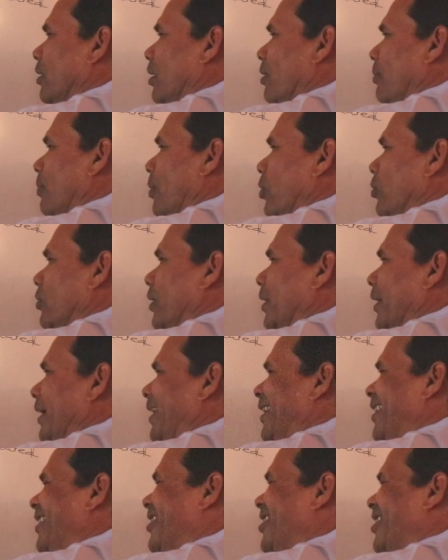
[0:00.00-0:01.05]
about
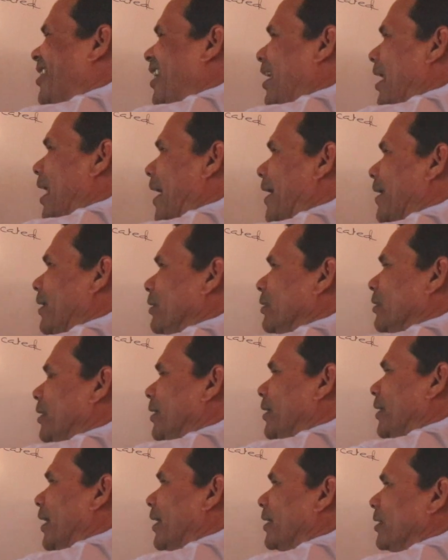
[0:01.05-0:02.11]
initial line
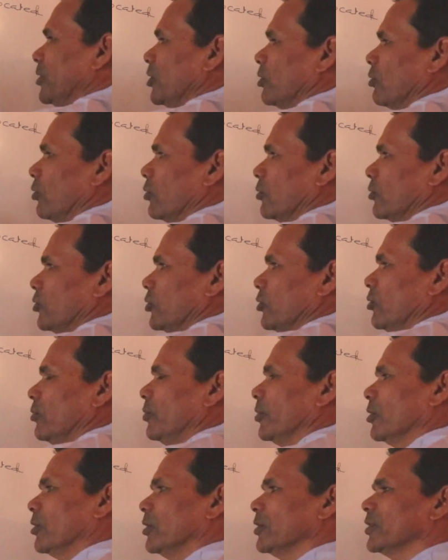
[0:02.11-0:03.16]
theta is equal to 0,
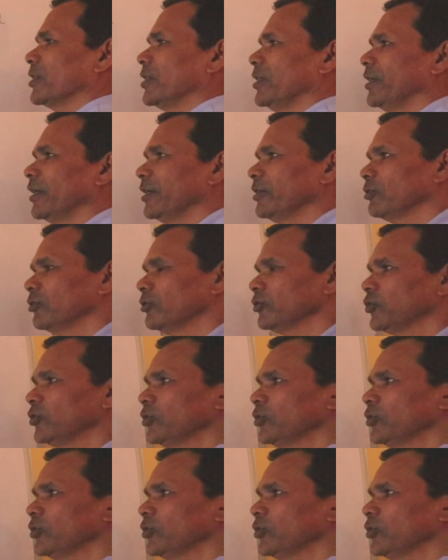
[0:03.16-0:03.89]
because theta is equal to